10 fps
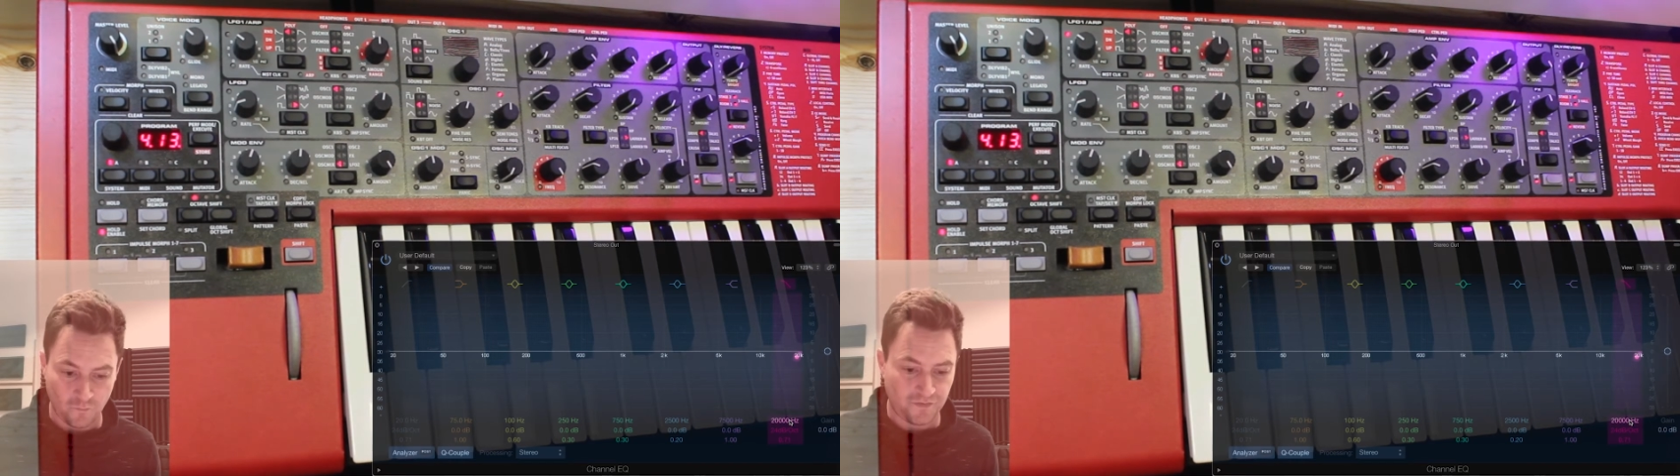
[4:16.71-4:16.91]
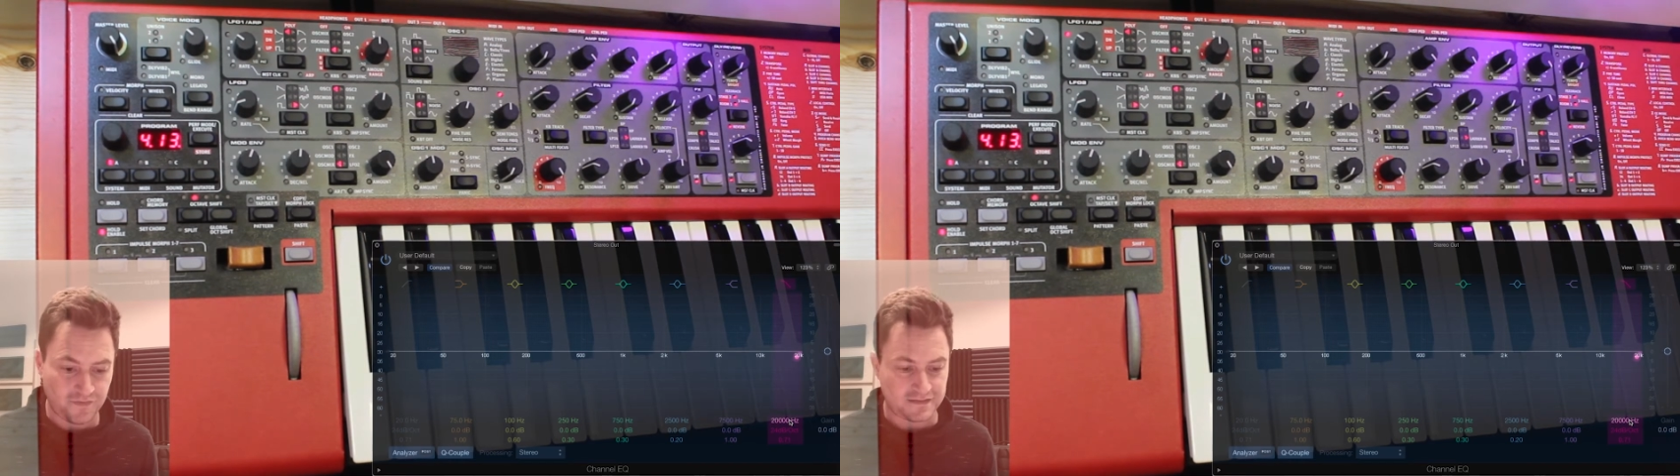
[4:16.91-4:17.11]

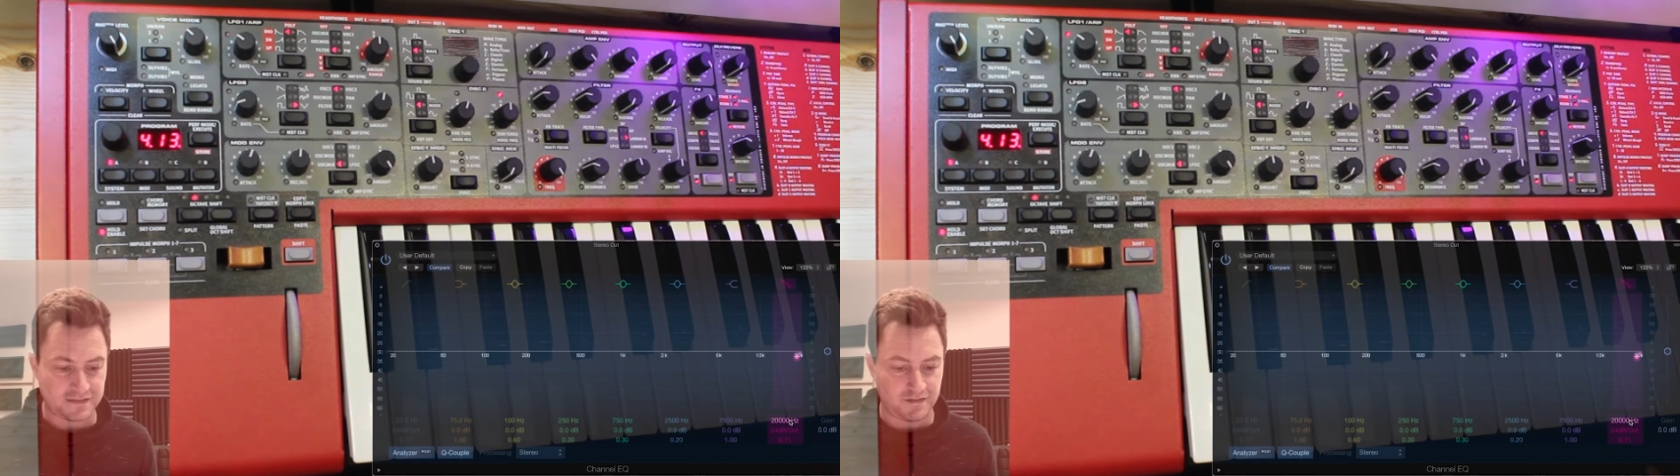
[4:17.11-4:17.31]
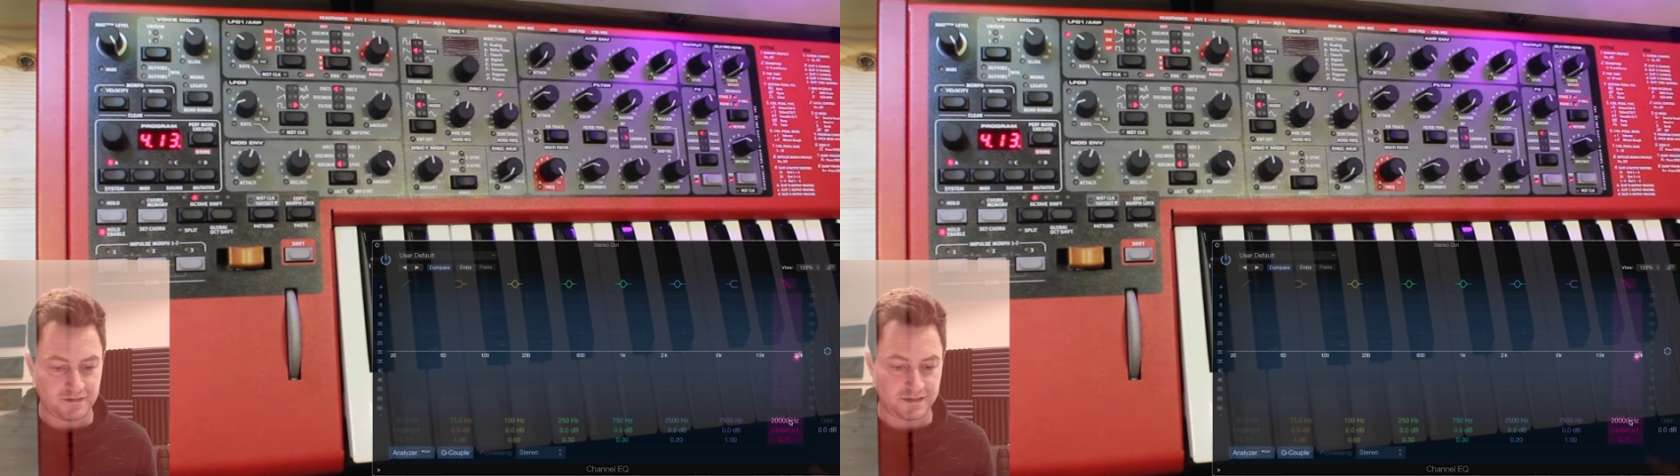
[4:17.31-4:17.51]
with the
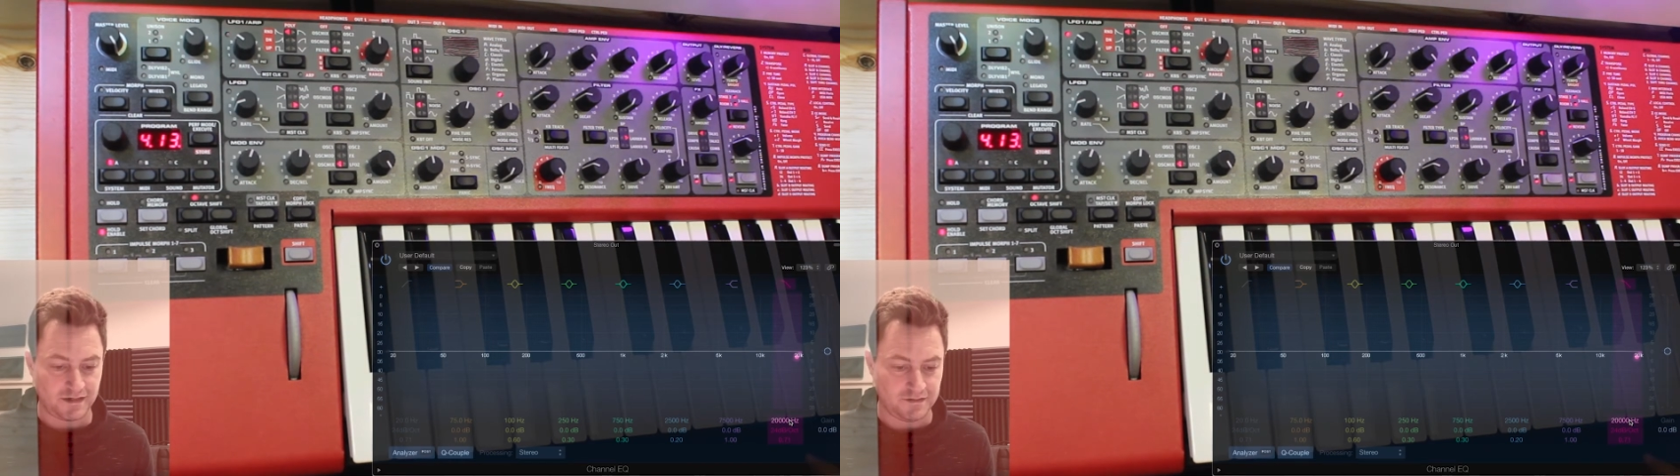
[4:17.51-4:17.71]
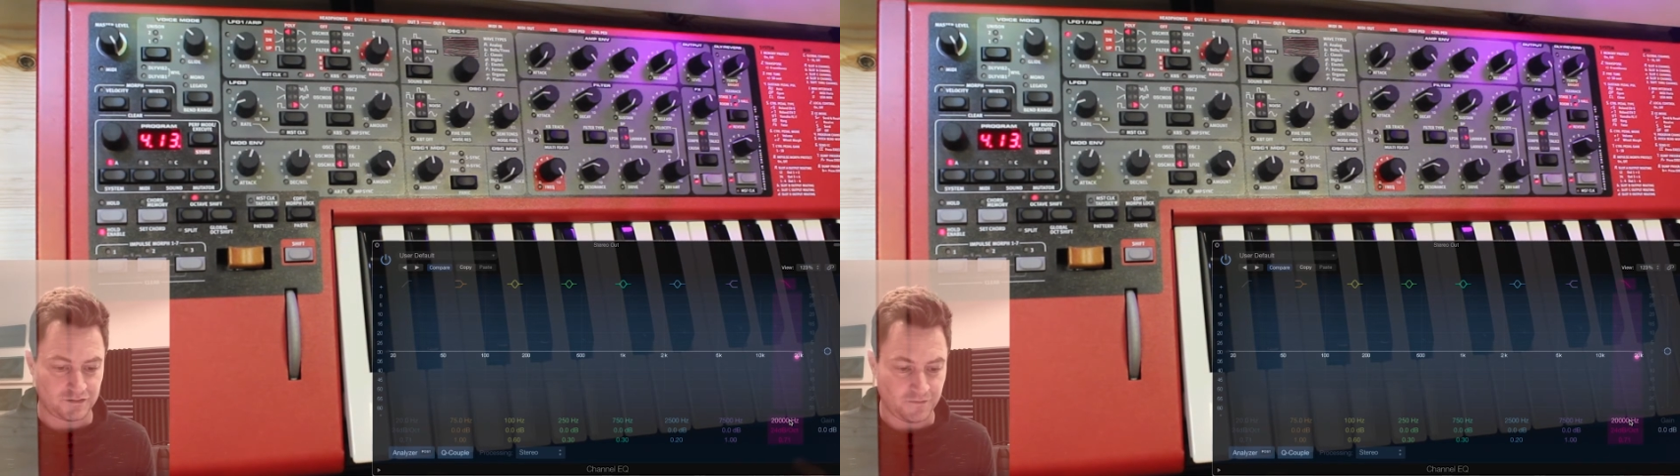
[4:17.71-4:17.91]

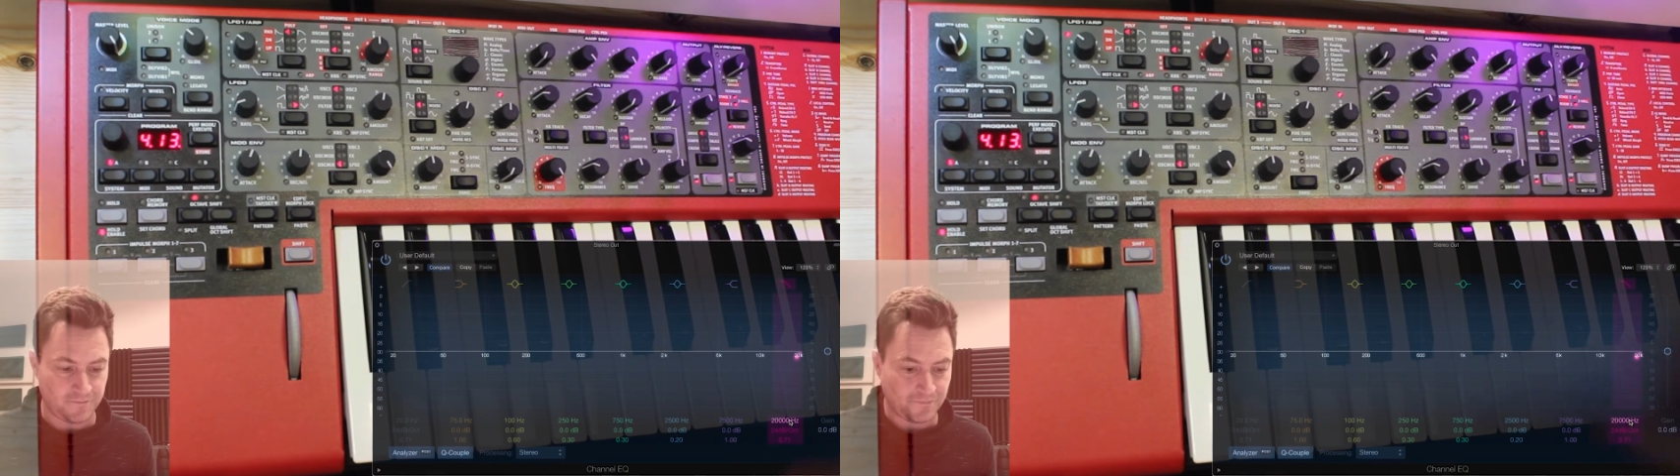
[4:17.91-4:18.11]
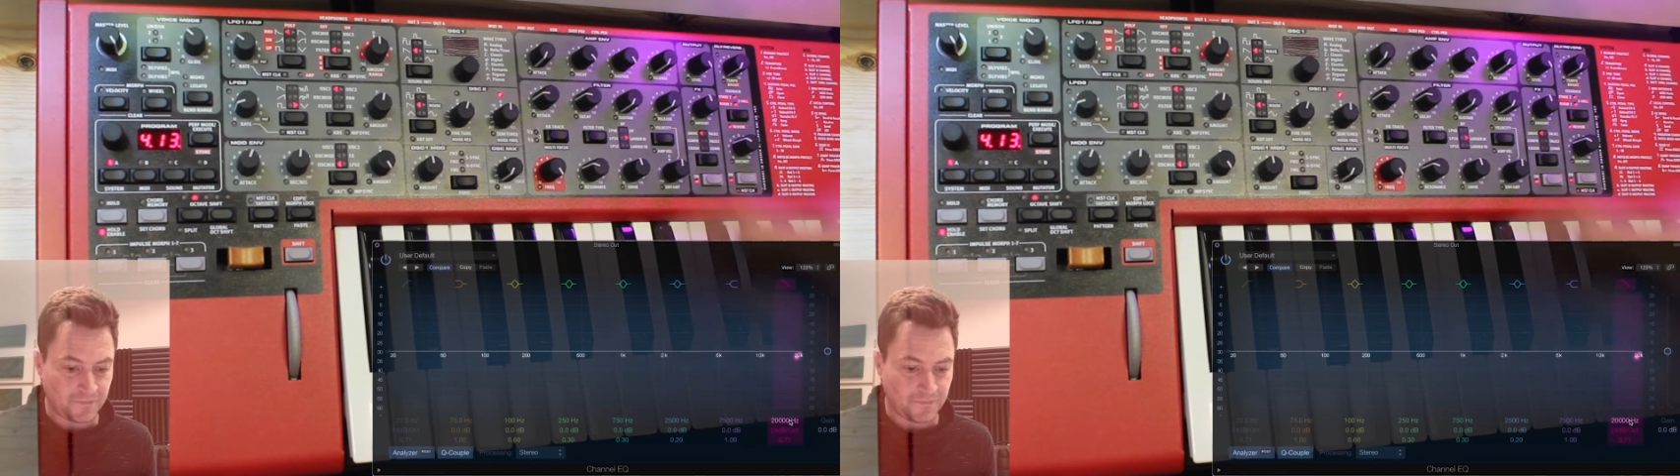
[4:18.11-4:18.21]
synthesizer.